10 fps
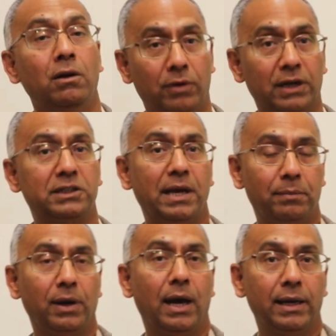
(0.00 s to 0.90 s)
For
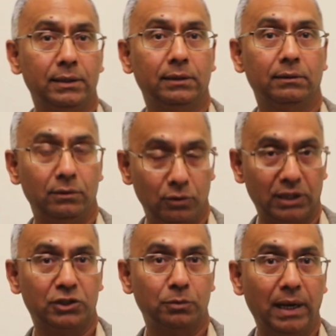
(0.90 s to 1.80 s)
example, iron. You
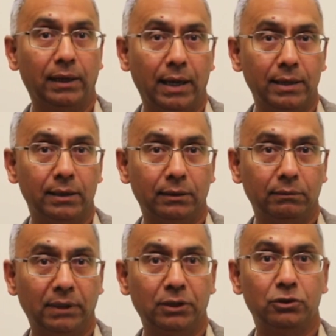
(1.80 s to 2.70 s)
can smelt
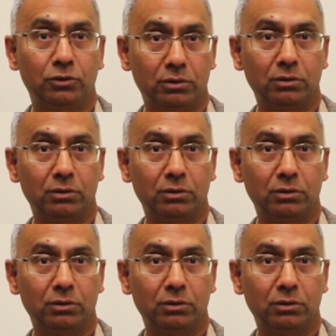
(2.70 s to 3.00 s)
iron, but